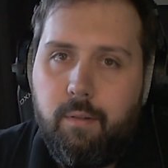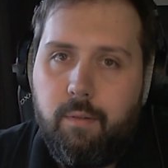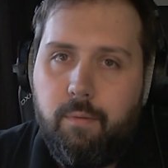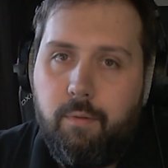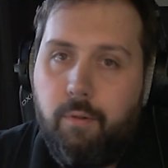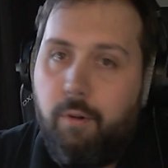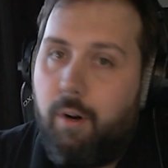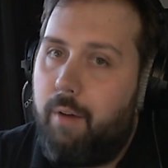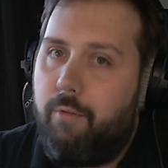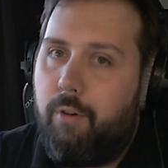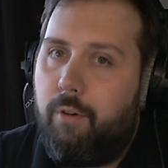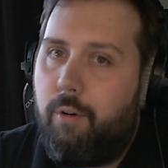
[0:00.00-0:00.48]

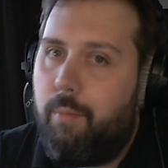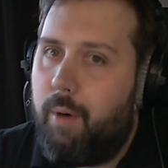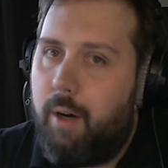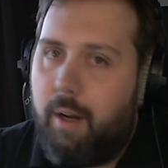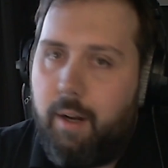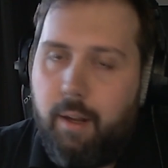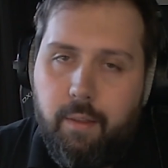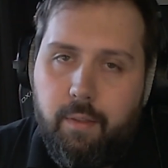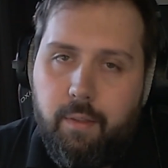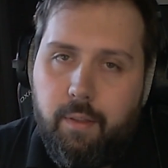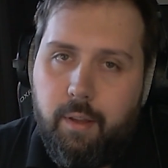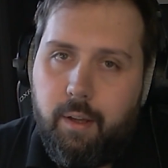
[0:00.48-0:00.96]
for
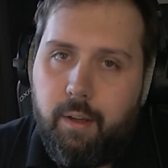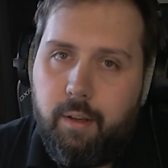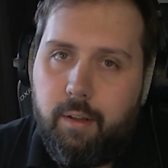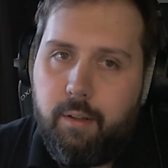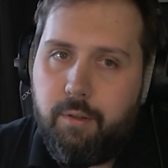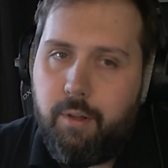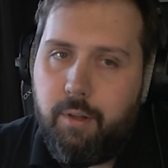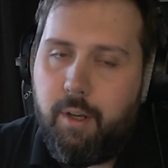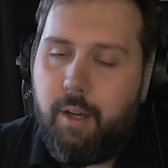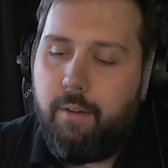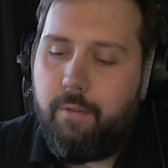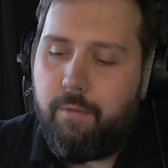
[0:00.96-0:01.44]
everybody i
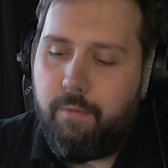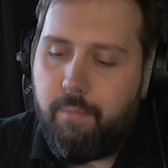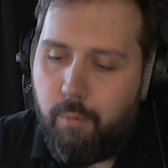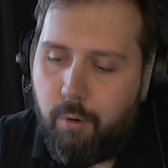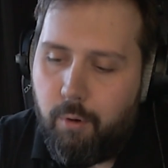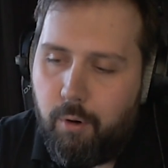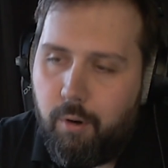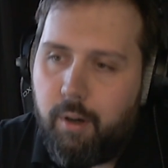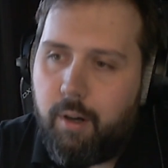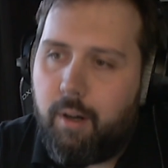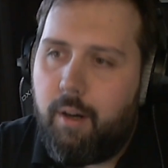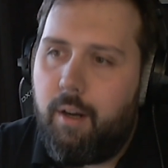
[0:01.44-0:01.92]
think to have
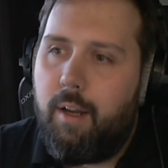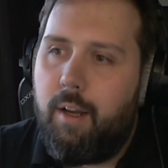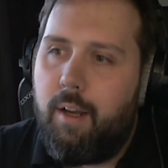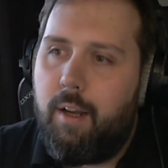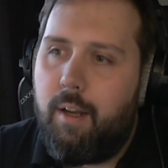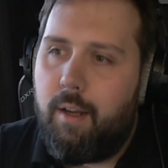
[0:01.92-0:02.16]
more